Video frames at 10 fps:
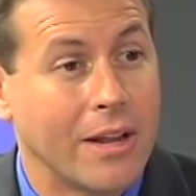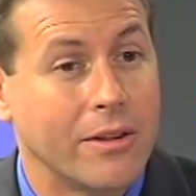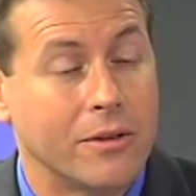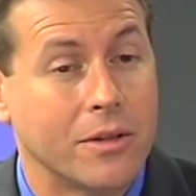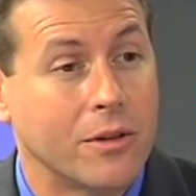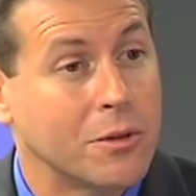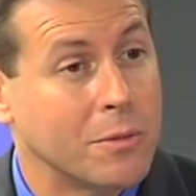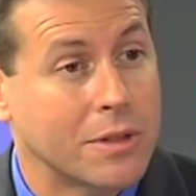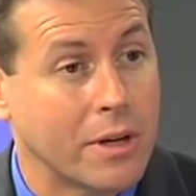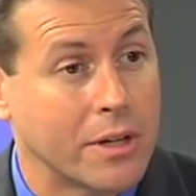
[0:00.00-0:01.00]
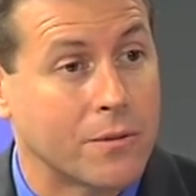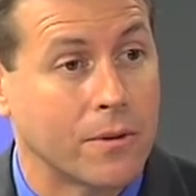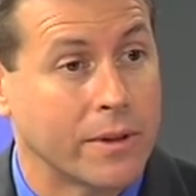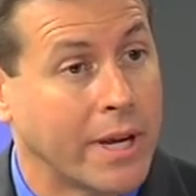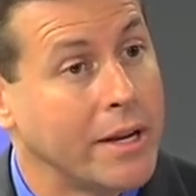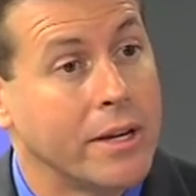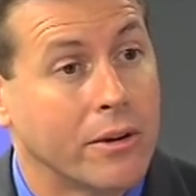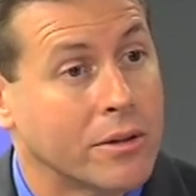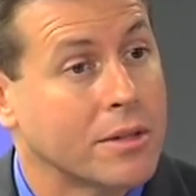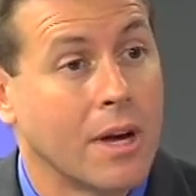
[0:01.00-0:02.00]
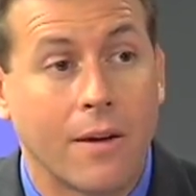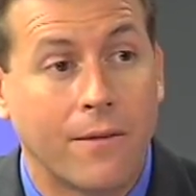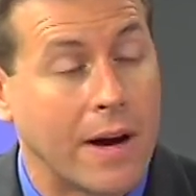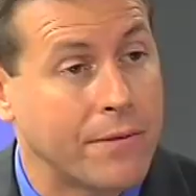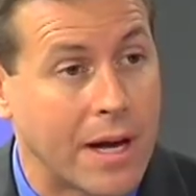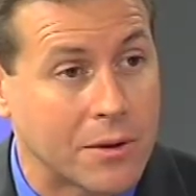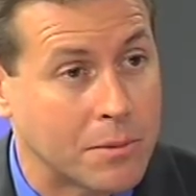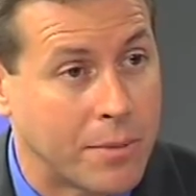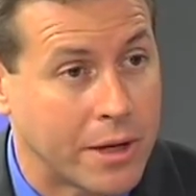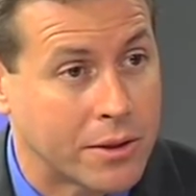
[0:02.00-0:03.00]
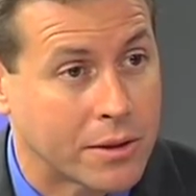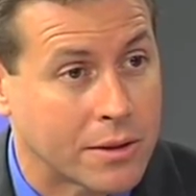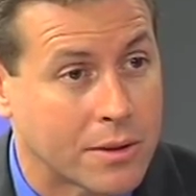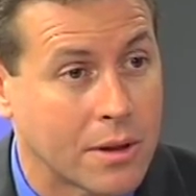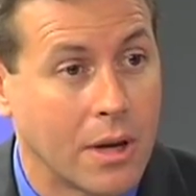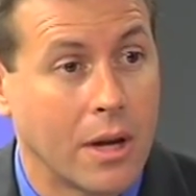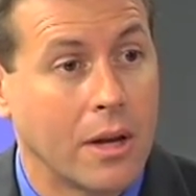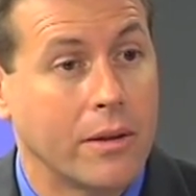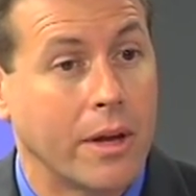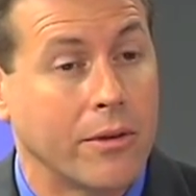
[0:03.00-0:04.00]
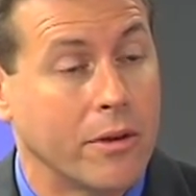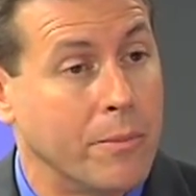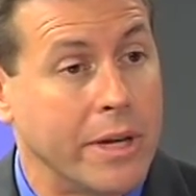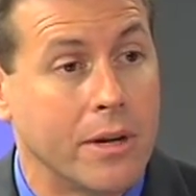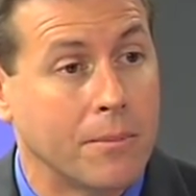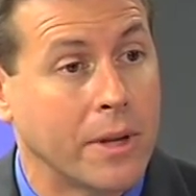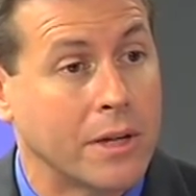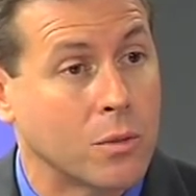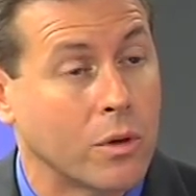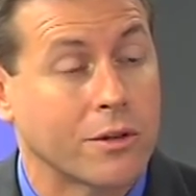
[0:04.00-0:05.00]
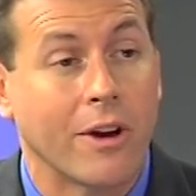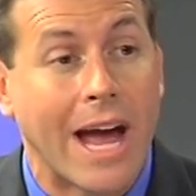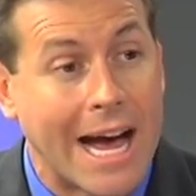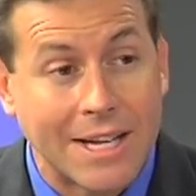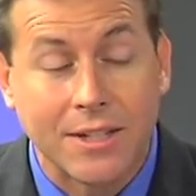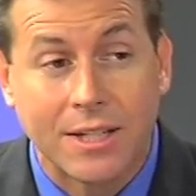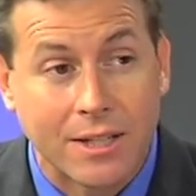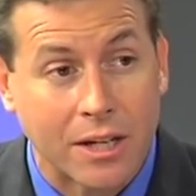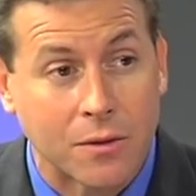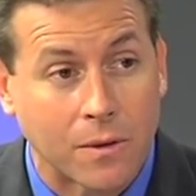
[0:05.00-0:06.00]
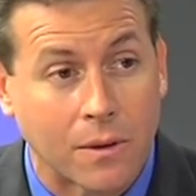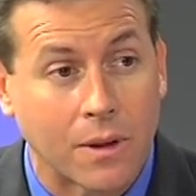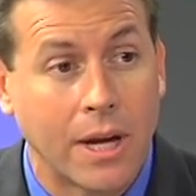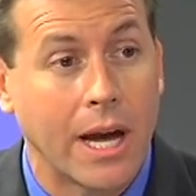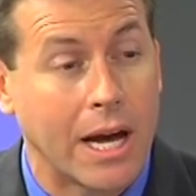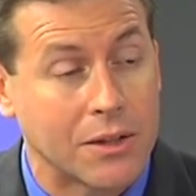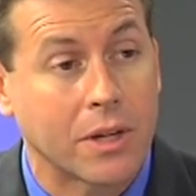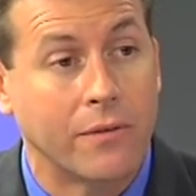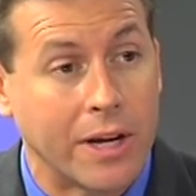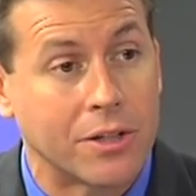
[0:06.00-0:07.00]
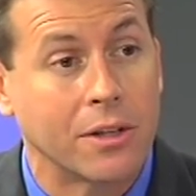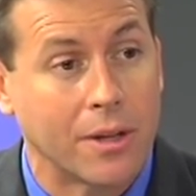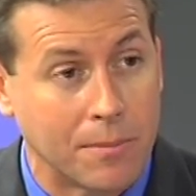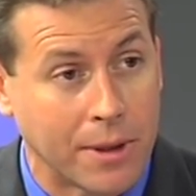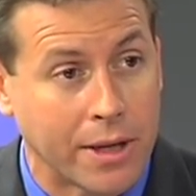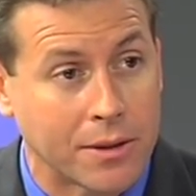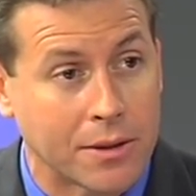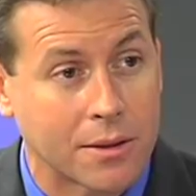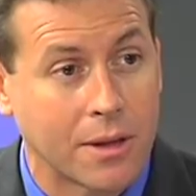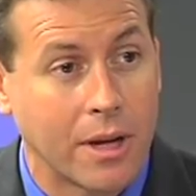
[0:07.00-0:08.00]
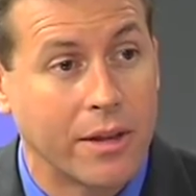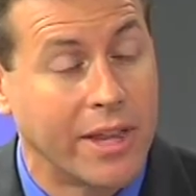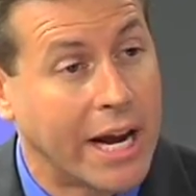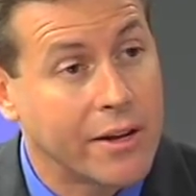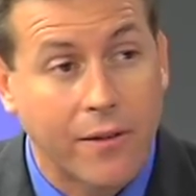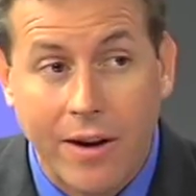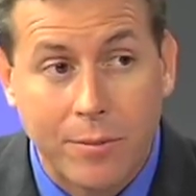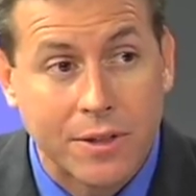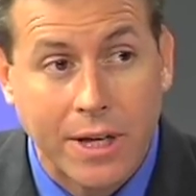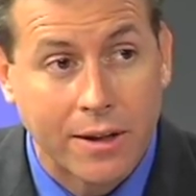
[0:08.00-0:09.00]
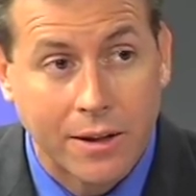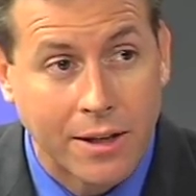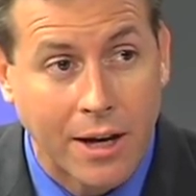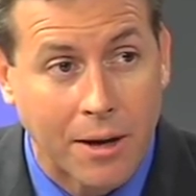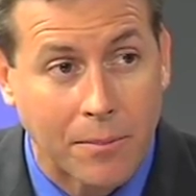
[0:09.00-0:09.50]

There's been studies for 10 years, 5,000 patients, that the mini implants work. They're as successful as conventional implants, 95% of the time.